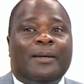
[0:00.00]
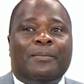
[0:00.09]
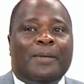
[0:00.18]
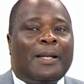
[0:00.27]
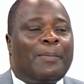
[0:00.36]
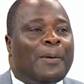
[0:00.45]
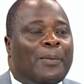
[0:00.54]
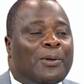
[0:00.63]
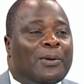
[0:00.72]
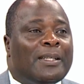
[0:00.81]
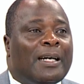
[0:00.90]
many people
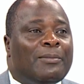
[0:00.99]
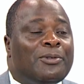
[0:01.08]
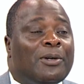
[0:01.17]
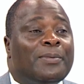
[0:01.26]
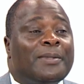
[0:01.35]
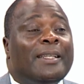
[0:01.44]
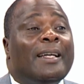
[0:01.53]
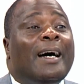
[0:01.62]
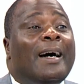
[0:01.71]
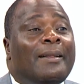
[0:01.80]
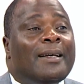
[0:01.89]
don't have jobs, and
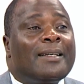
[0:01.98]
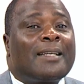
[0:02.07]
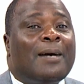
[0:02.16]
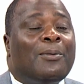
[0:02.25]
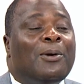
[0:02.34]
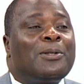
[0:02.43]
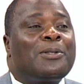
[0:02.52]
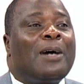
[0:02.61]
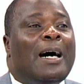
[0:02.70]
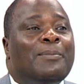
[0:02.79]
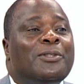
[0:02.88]
others have
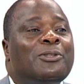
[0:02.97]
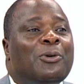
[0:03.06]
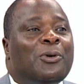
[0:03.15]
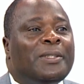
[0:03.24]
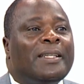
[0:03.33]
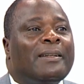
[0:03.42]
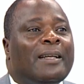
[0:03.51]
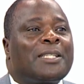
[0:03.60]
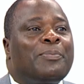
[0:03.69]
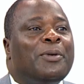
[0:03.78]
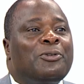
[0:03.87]
also absconded
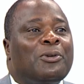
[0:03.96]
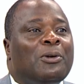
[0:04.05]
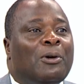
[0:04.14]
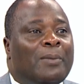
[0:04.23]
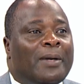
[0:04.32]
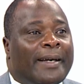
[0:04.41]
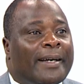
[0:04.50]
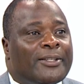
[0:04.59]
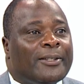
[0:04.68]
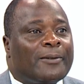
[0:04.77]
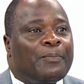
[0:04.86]
their spiritual
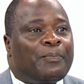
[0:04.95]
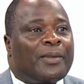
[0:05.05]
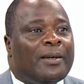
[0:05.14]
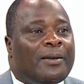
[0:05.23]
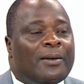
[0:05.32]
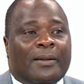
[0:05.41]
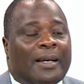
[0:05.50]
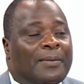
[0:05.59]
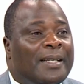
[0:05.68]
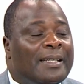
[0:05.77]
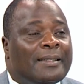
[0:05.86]
obligation. You know, they
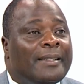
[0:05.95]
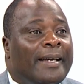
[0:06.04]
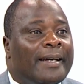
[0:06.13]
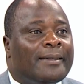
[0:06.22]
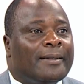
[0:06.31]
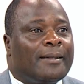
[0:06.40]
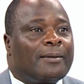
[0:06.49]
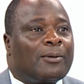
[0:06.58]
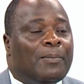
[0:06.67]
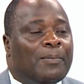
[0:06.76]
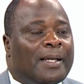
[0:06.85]
have just negated
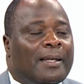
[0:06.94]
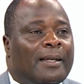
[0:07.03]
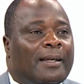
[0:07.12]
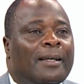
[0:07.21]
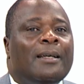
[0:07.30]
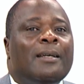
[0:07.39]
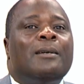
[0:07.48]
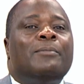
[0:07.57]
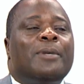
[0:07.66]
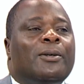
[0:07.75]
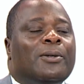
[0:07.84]
it completely.
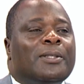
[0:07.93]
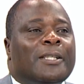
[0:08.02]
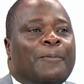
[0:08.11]
Because